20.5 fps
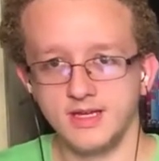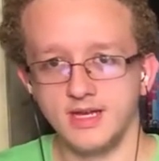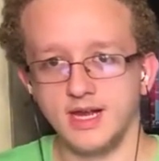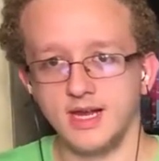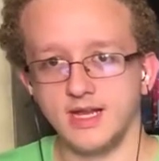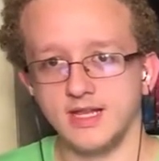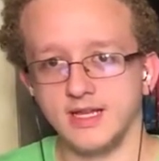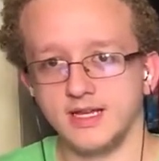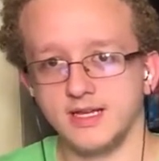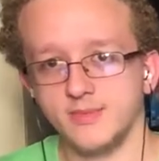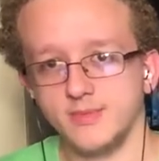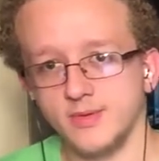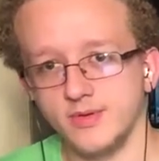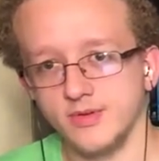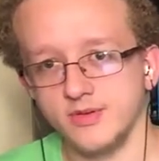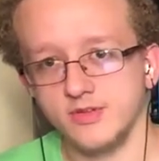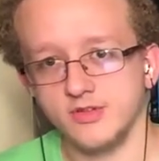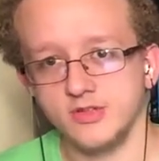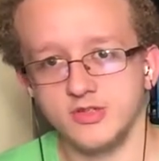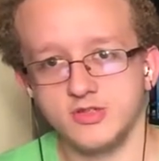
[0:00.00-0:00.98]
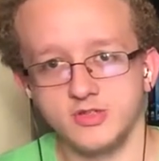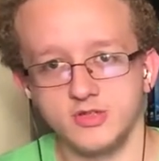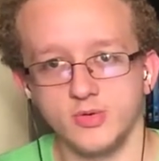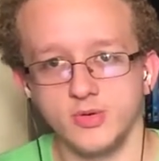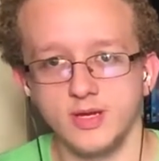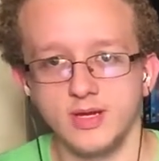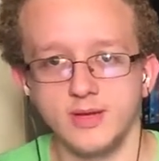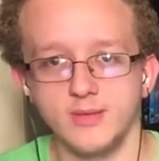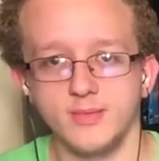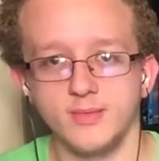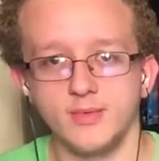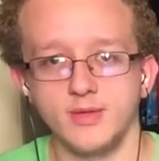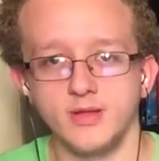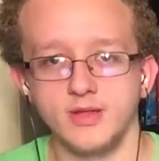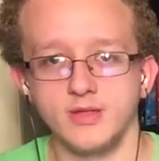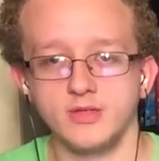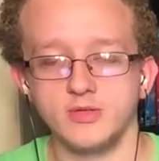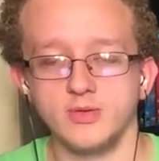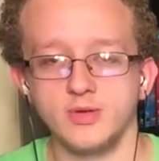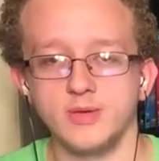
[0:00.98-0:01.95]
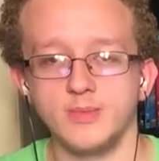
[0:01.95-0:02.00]
I'd like to be able to just enjoy,
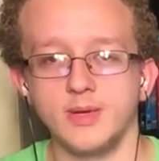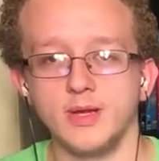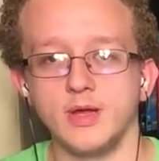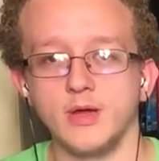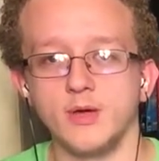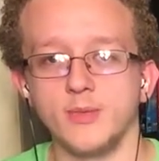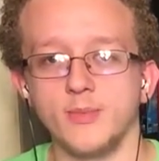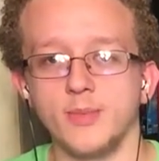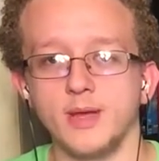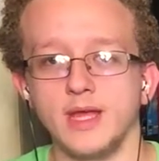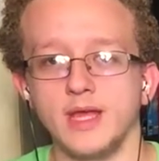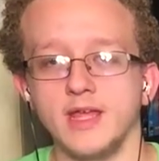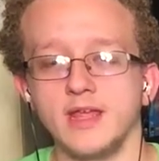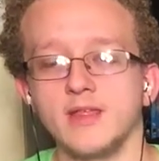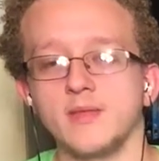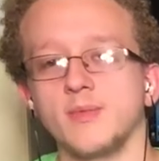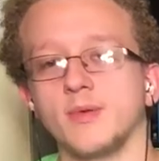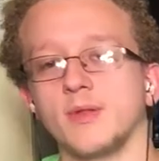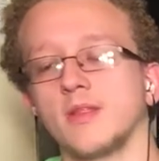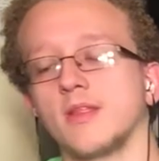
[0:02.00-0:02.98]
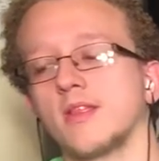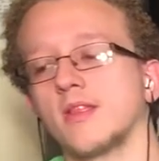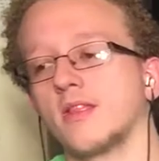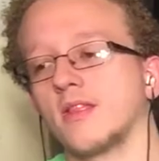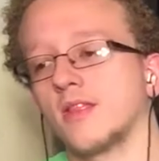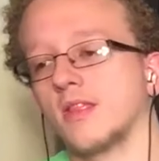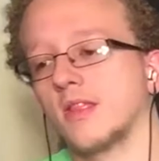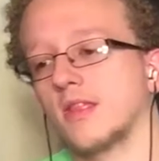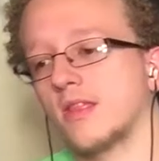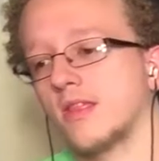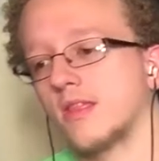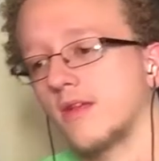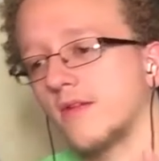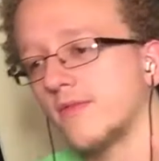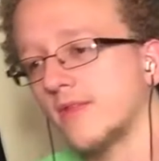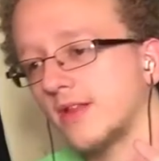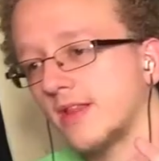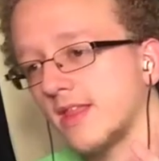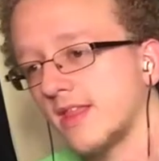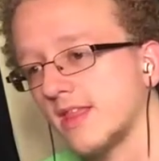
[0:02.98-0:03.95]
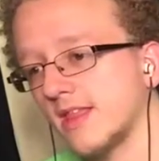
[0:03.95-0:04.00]
enjoy my own pace, but the stuff
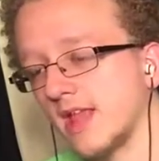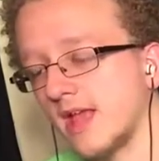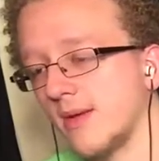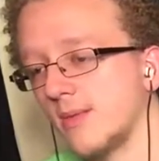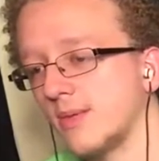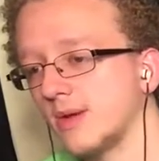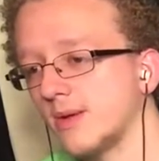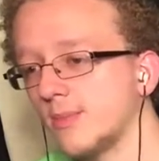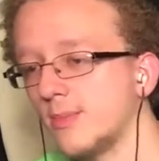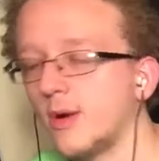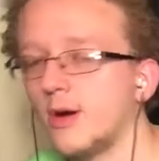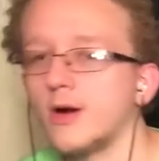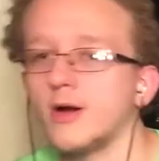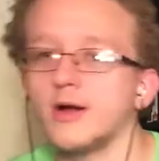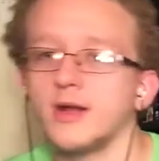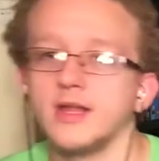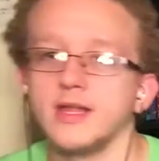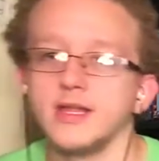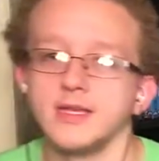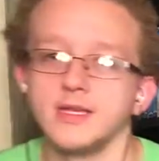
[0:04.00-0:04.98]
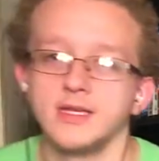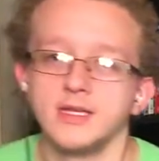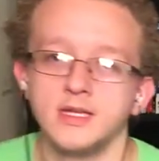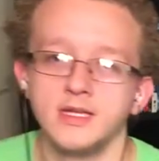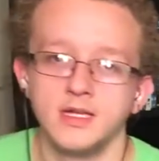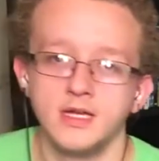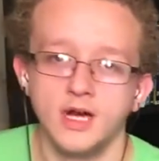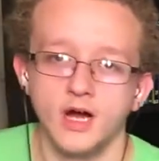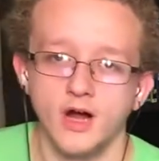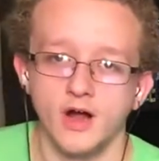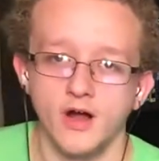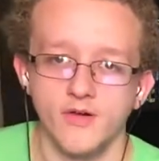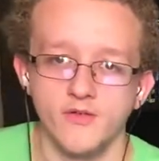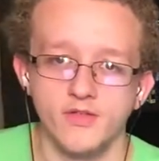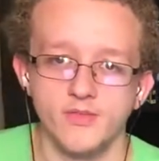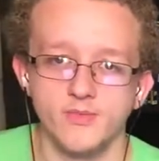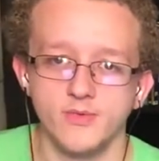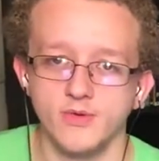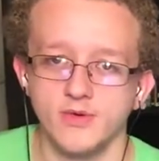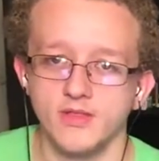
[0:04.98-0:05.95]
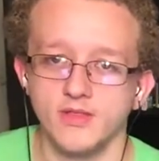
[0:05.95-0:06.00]
like the stamina bar in
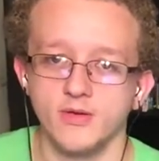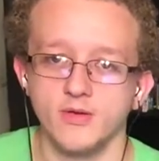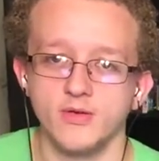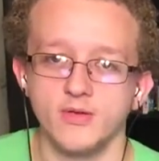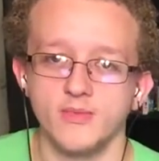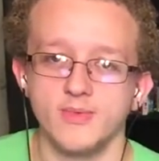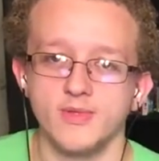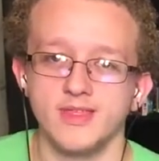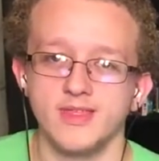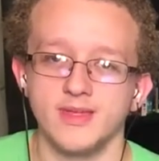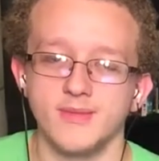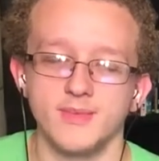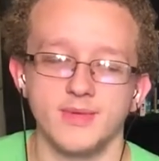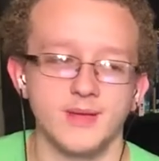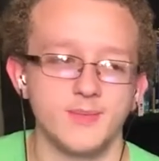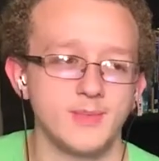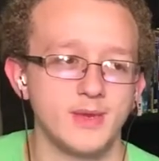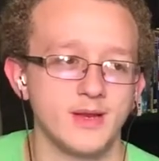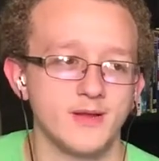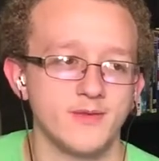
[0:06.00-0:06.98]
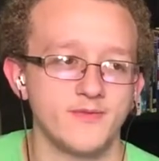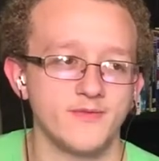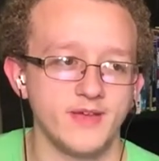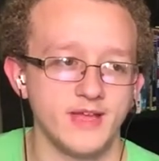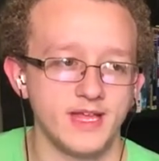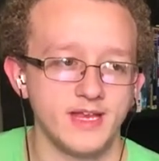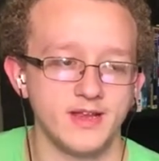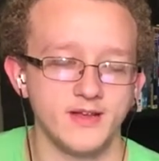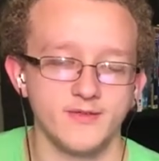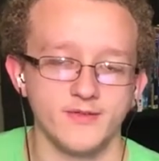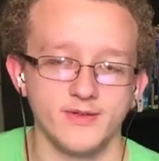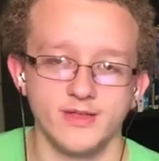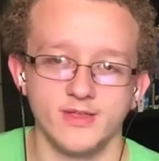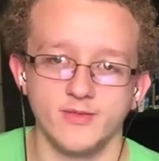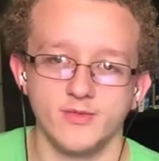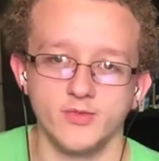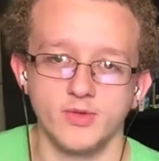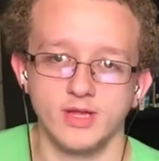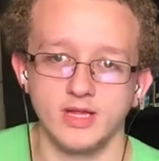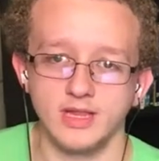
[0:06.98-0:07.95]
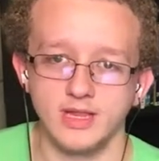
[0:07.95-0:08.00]
Harvest Moon has always been something I'm not a fan of because it
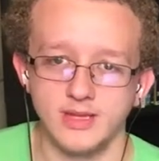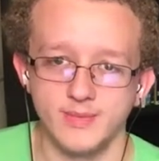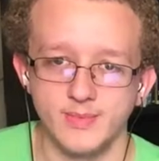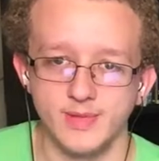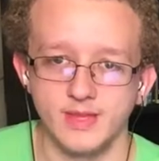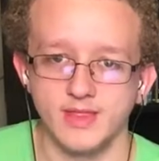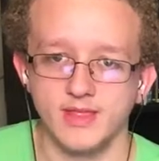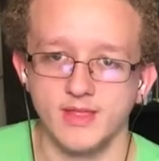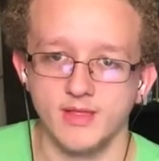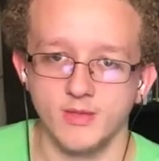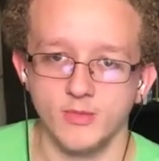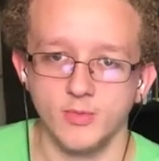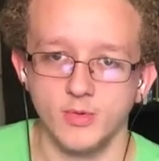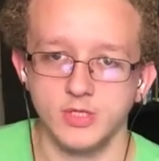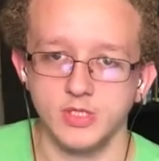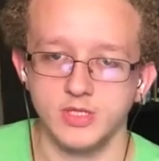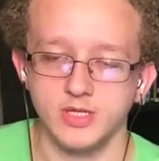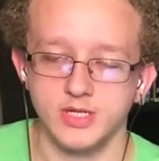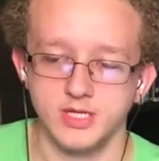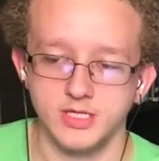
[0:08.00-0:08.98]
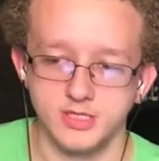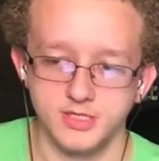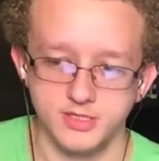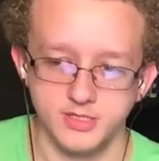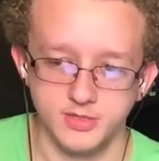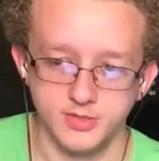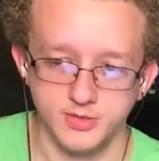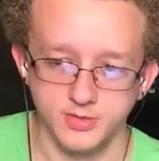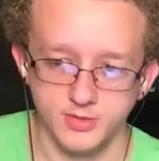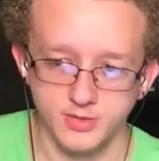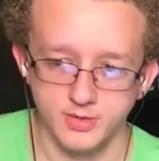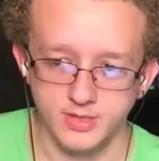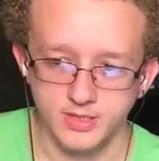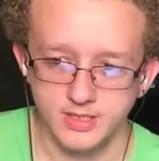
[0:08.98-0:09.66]
really limits what you can do